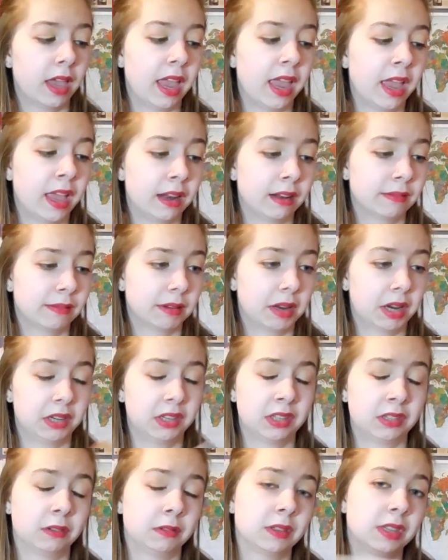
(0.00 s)
and I
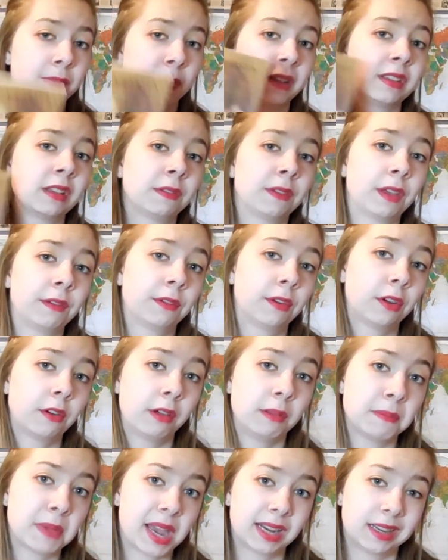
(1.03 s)
just don't see myself ever
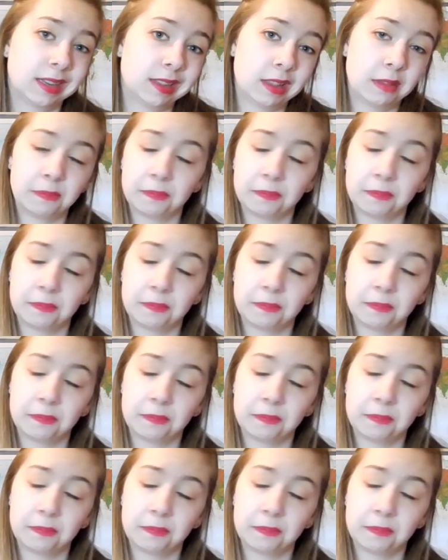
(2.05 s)
going back to